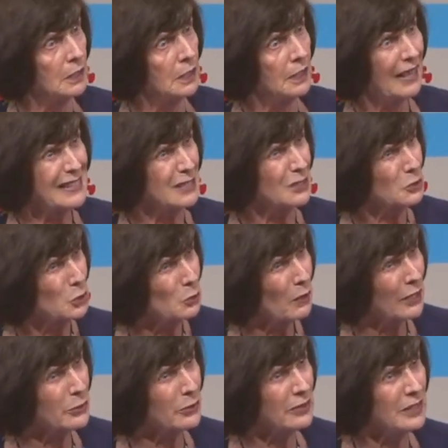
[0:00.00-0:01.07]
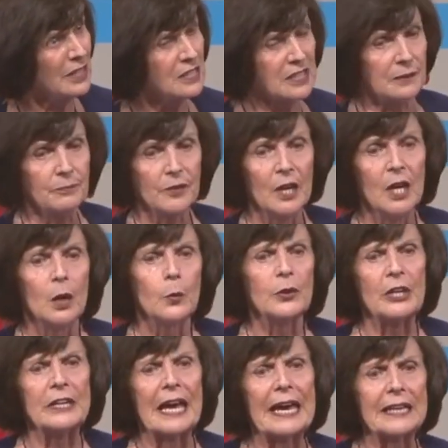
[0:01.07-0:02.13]
I said, 200? He said, with
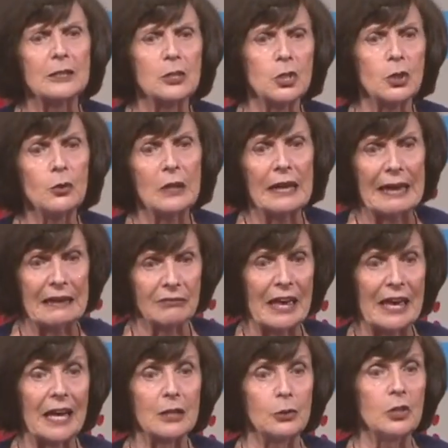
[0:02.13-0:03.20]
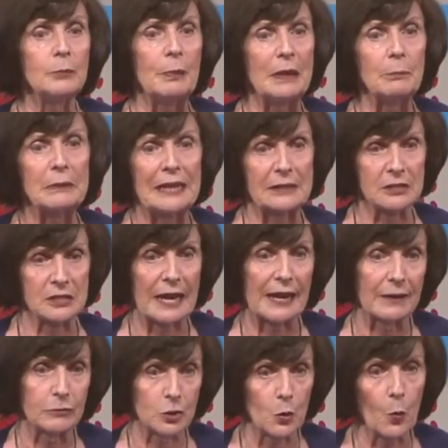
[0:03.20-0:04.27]
an attitude like that, you'd be blessed to
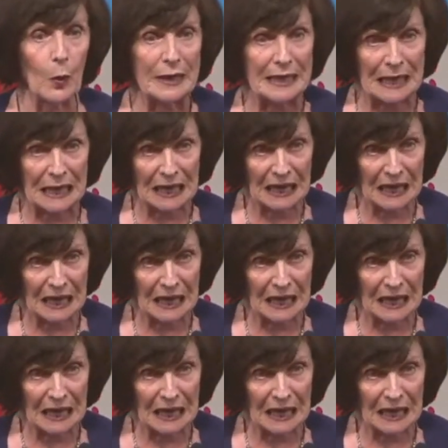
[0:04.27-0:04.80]
have 20.